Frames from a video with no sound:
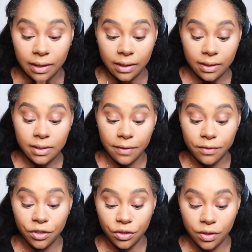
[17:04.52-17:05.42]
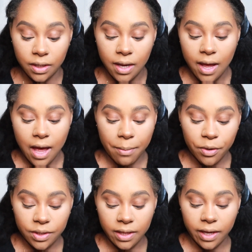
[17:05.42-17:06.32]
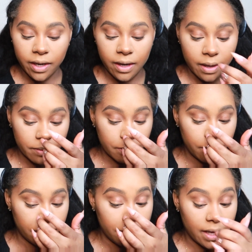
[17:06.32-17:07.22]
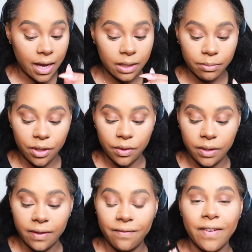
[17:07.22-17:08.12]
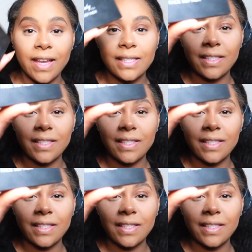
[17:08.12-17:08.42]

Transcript: clean this up for sure. I'm using the Beyond Beauty face